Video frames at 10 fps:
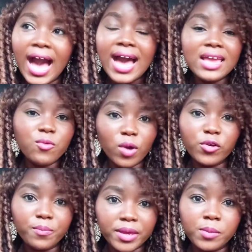I want
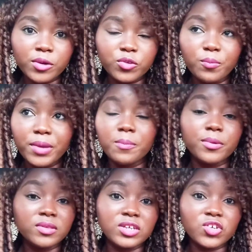to be able to be in a
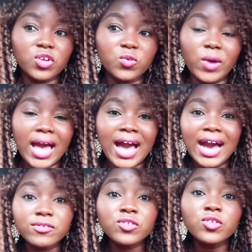position where I
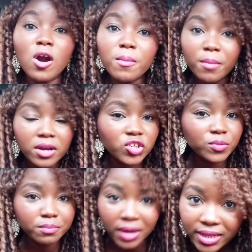have so much
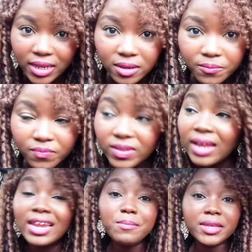money.
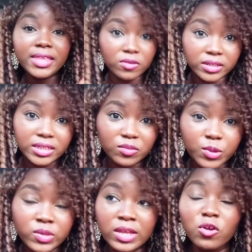And let me tell you this,
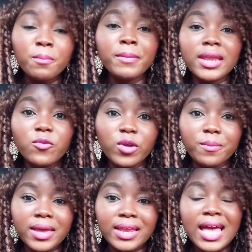because I know many
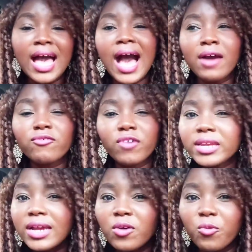women are
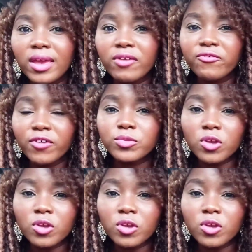running away from